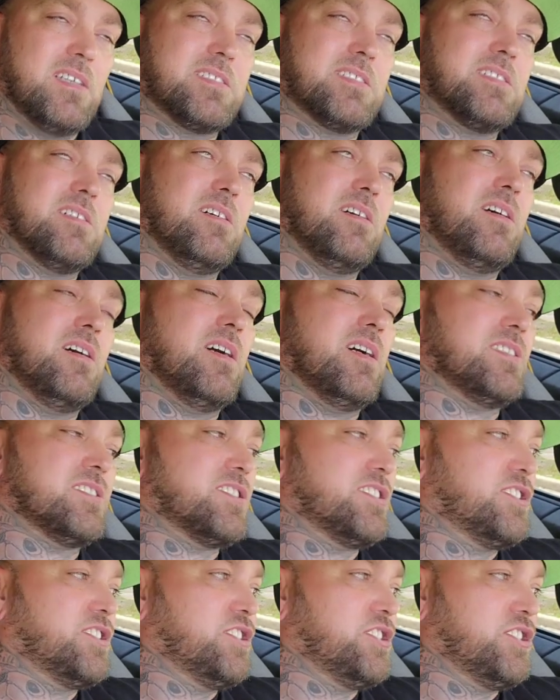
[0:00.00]
oh
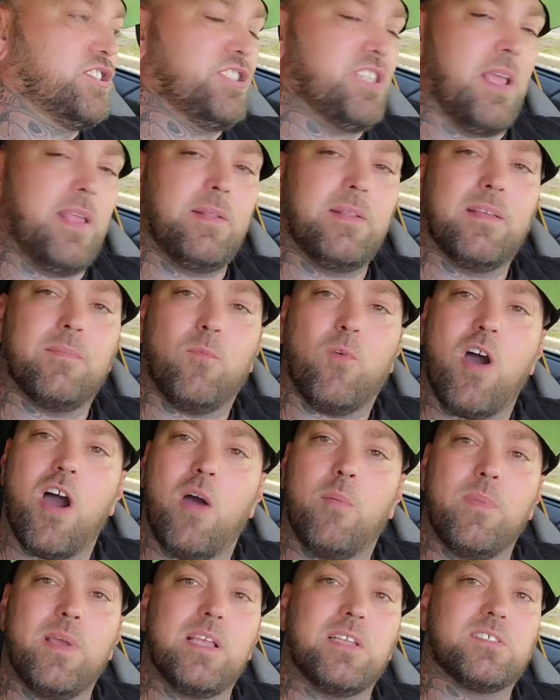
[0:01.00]
shit,
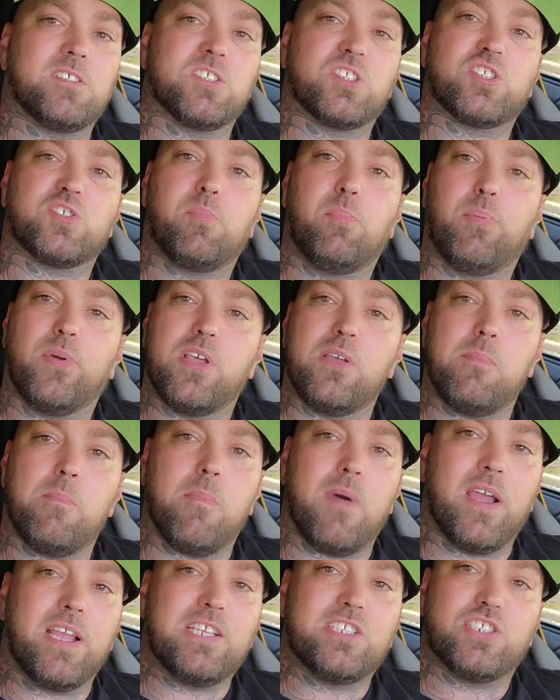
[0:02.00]
Wildman's done split
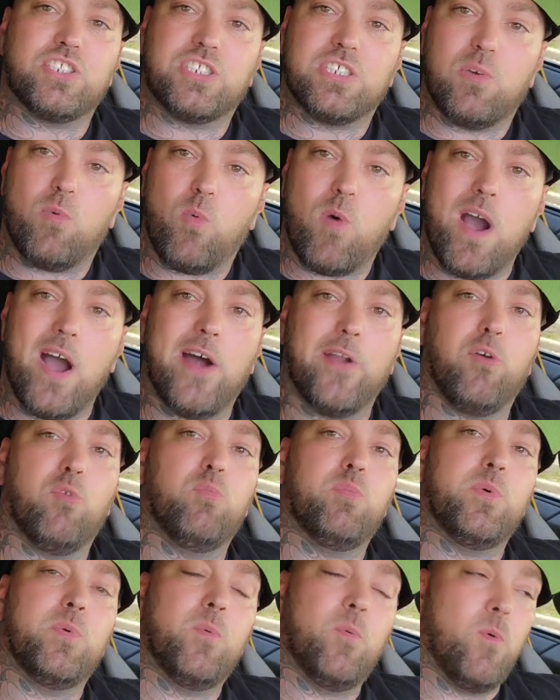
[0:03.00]
Mike's shit wide
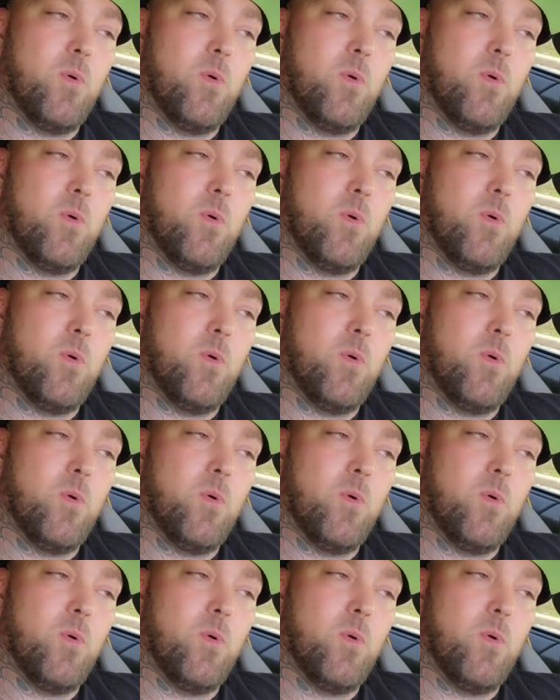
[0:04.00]
open.